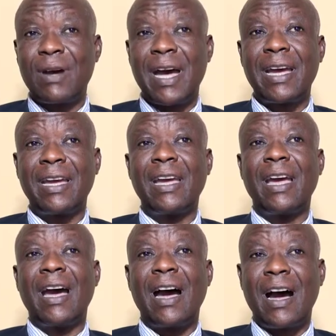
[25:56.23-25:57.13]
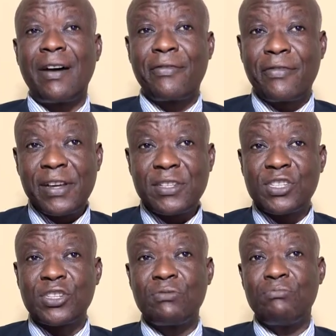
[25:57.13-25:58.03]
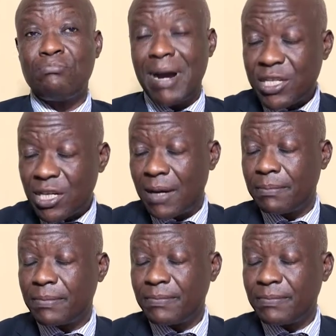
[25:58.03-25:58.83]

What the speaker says: by Fritz Matschlapp.